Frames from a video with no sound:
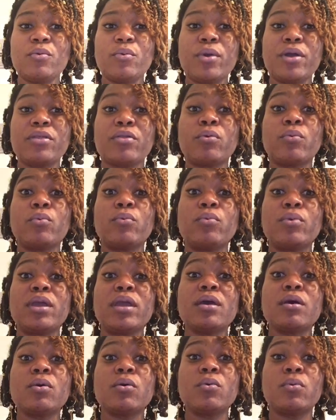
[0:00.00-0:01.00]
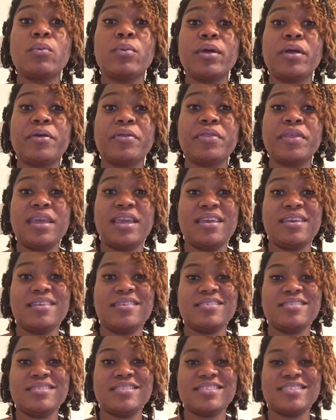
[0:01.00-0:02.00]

where the real wealth is.